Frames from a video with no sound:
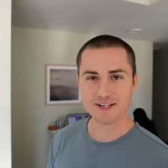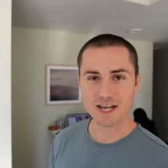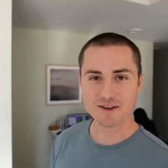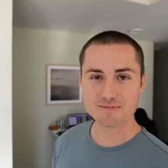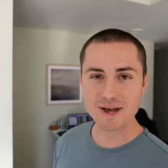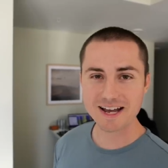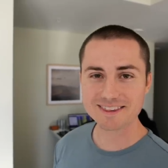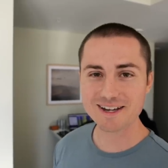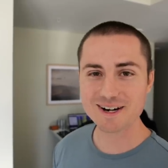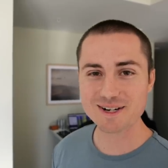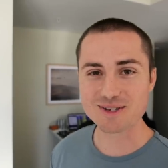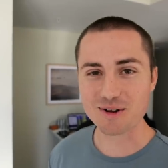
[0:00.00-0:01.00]
Dave back
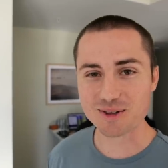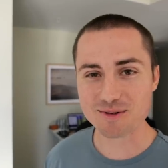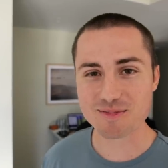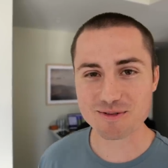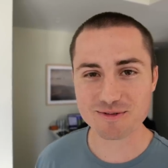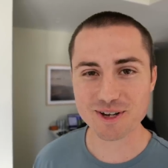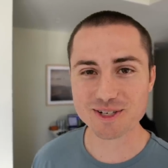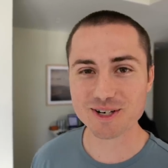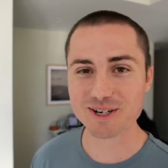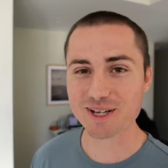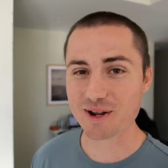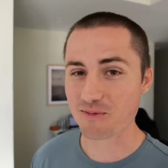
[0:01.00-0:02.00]
there has only been
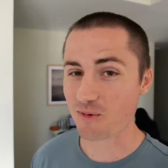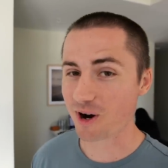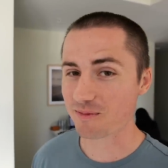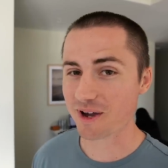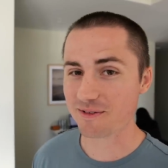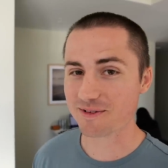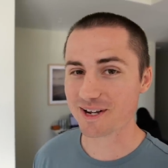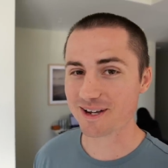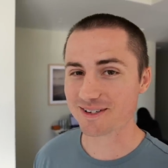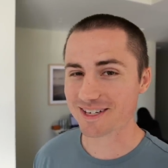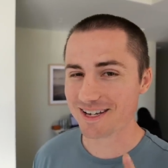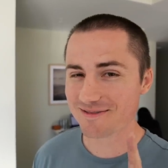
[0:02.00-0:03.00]
featured in one of my
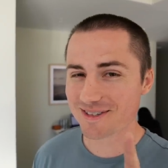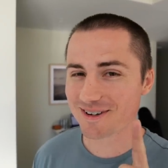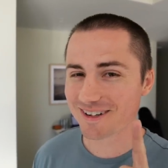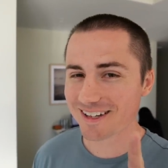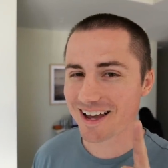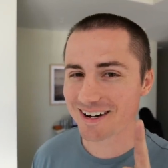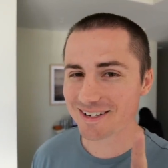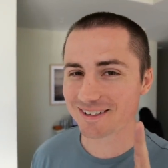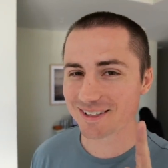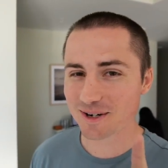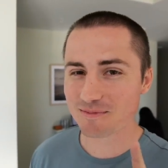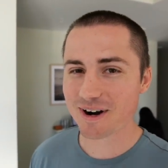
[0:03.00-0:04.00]
videos, even though a lot of you
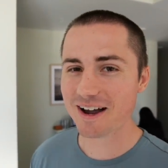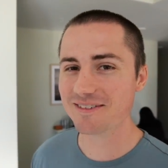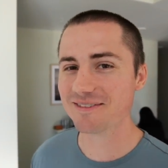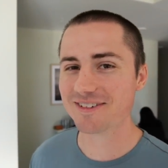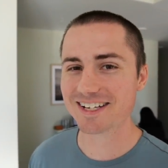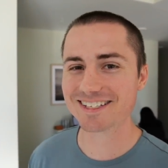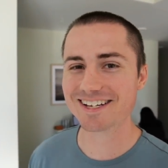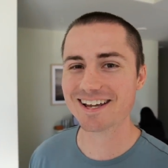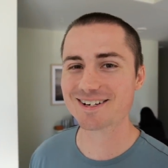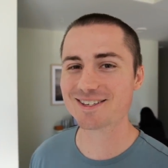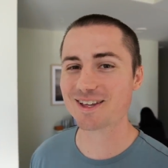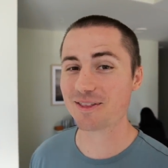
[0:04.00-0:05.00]
little private
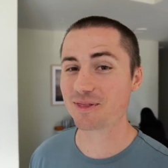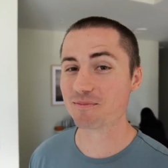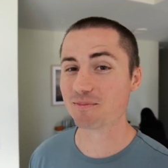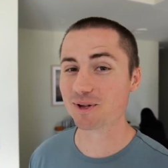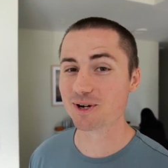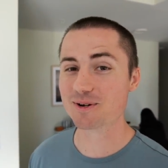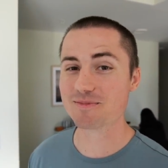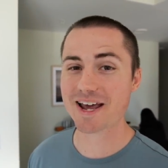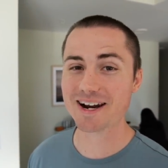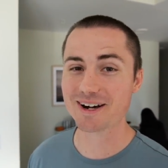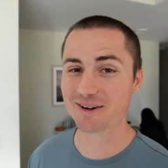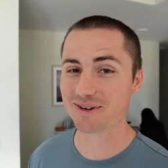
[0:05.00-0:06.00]
investigators thought the blurred
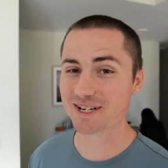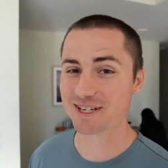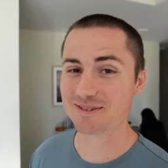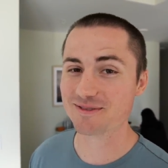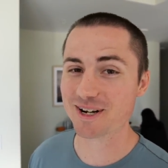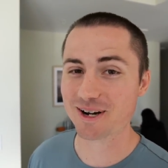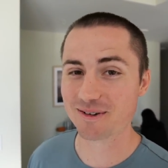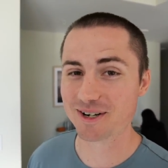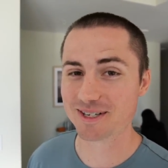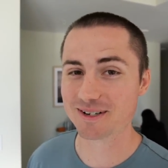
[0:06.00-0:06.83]
man in a recent video was